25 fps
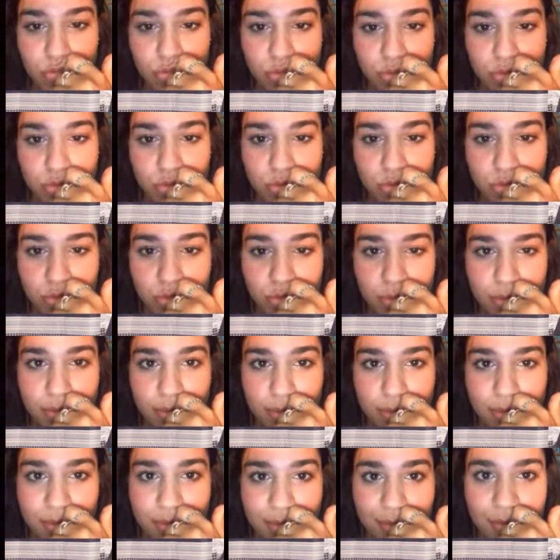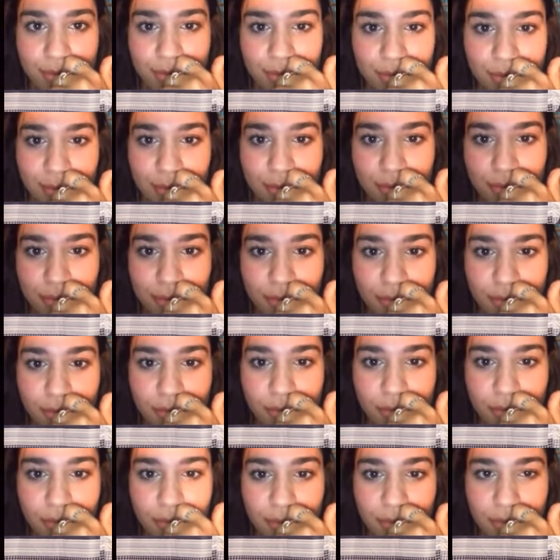
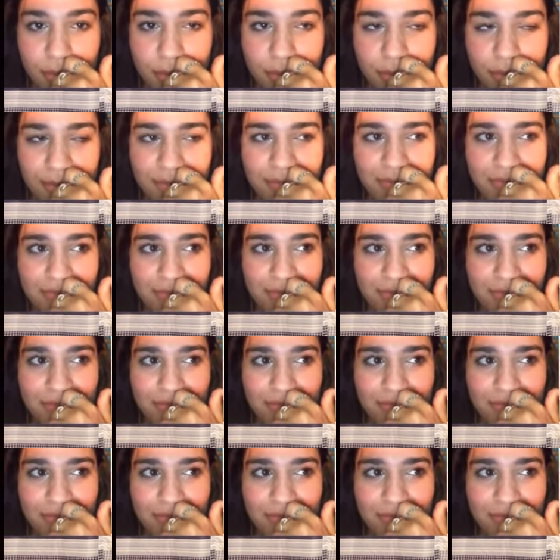The person shown says nothing.